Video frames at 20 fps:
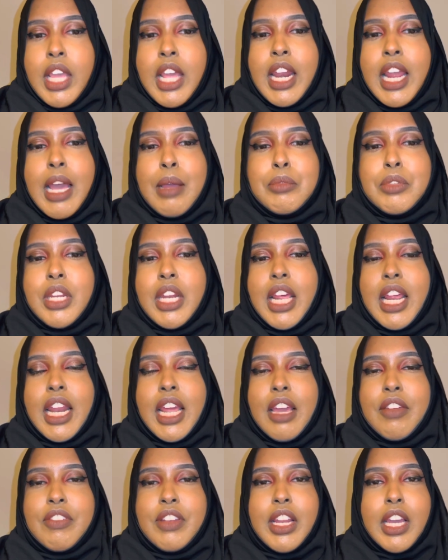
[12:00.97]
Alhamdulillah,
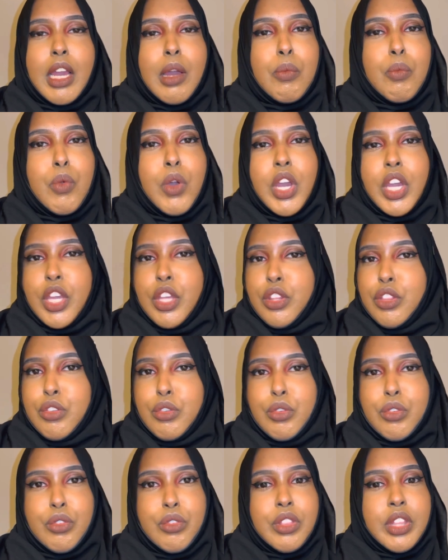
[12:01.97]
like, I feel like I'm working
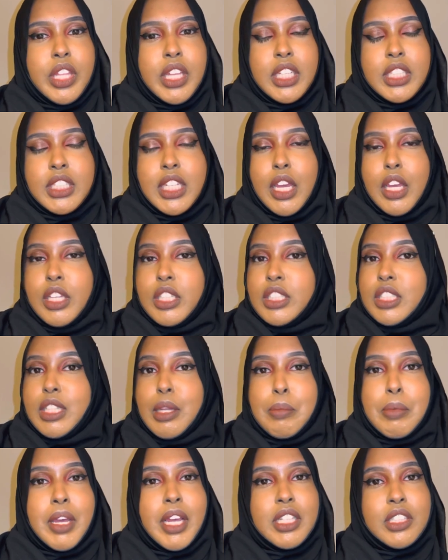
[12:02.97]
through things, like, a
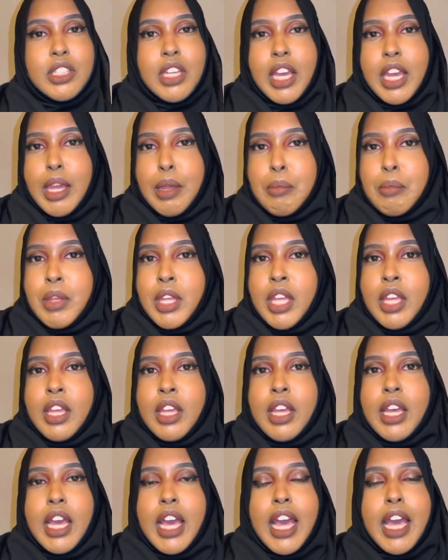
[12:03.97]
step at a time,
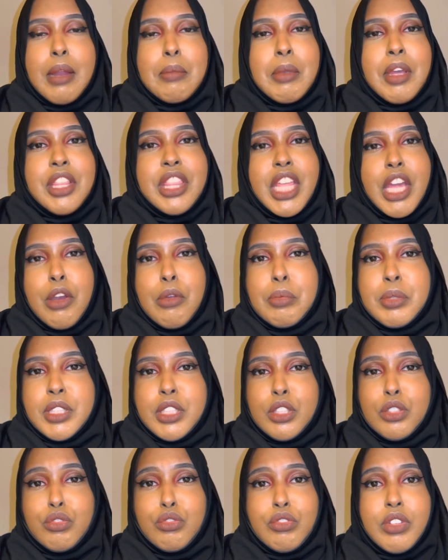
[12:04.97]
and my
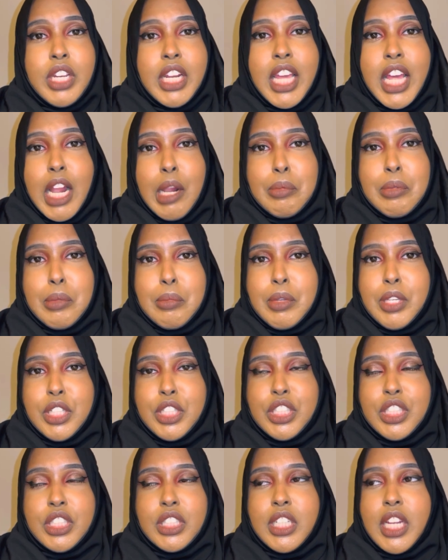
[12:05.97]
therapist is really helping me.
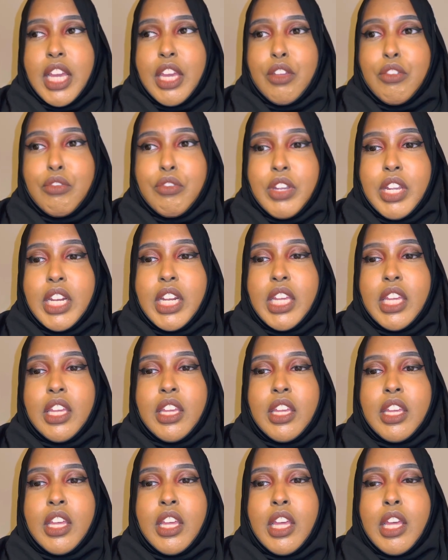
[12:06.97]
She's, like,
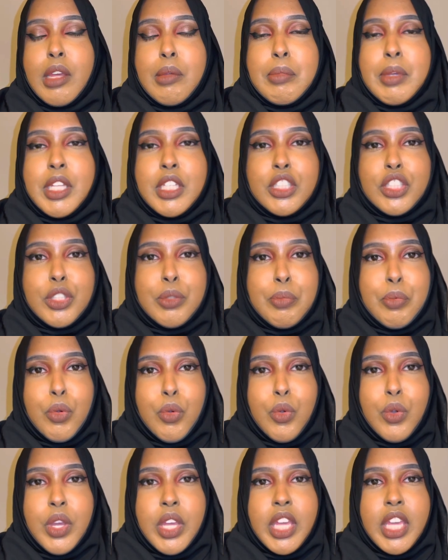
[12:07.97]
really being
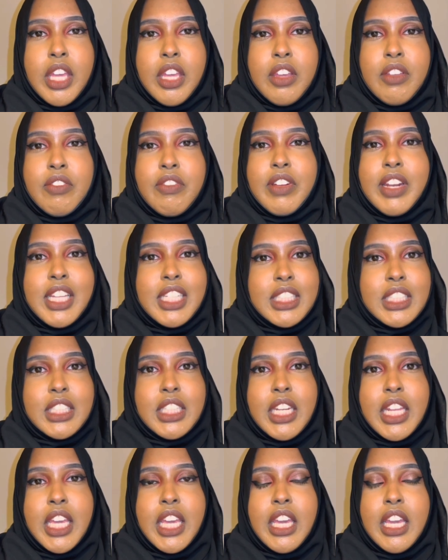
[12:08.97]
supportive,
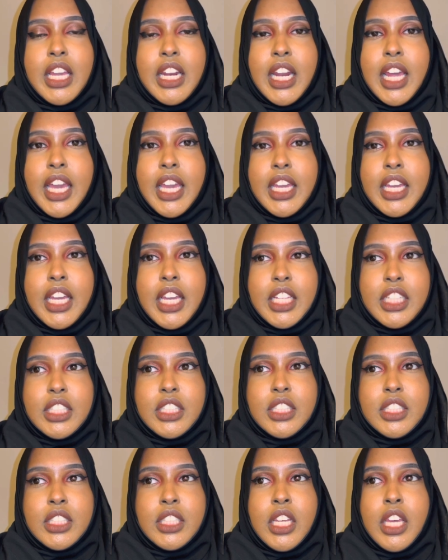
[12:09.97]
listening. Like,
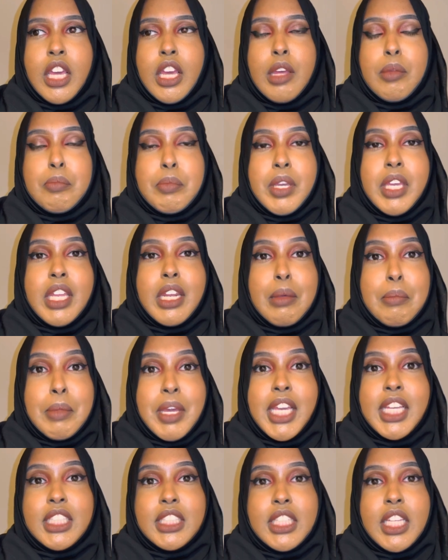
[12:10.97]
it's been
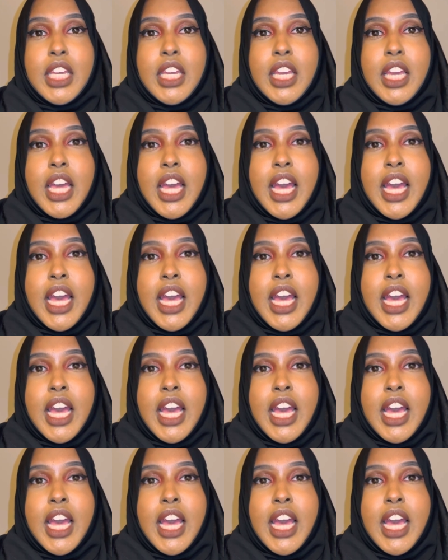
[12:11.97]
amazing.